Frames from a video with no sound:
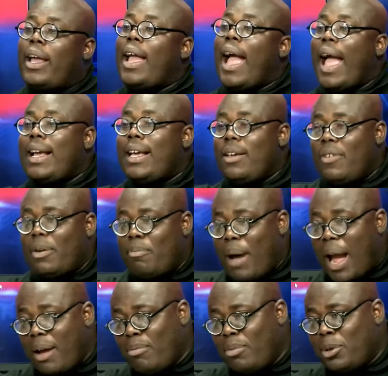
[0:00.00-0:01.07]
okay, I give a
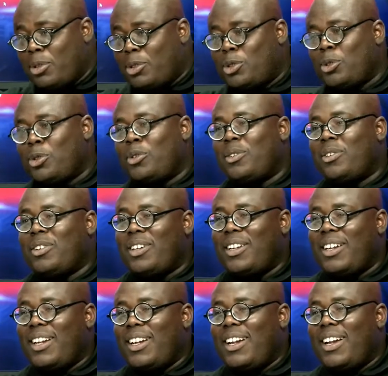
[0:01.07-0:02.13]
Bible to
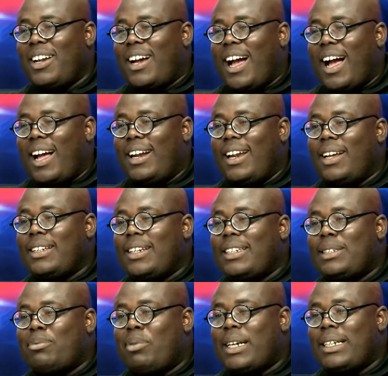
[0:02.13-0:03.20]

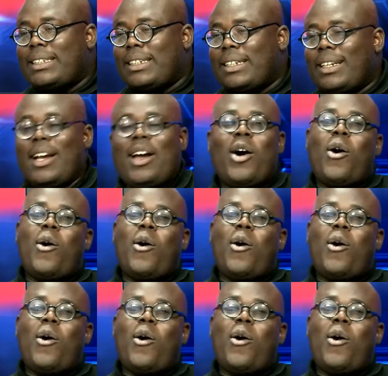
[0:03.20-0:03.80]
this person,